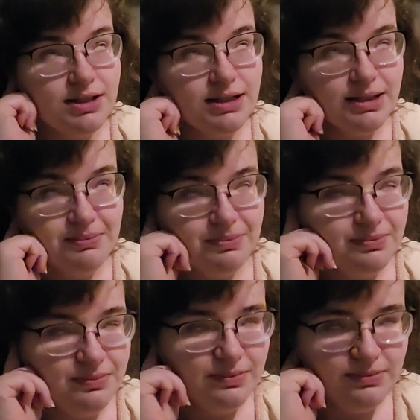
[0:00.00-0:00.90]
asleep,
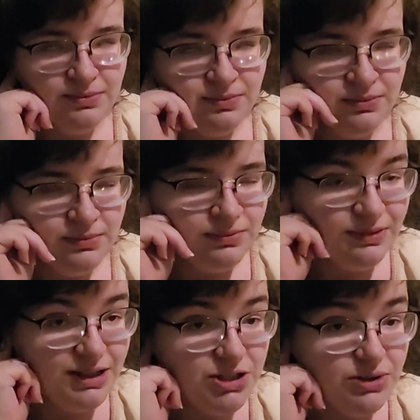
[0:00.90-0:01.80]

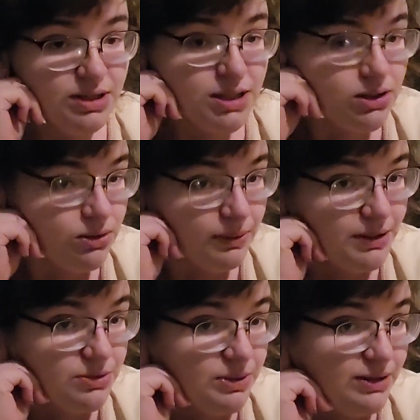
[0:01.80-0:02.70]
that you continue to
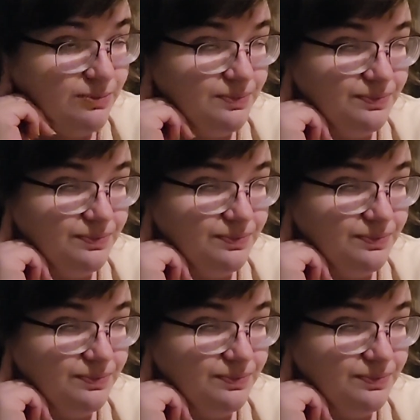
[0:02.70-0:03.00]
rest well.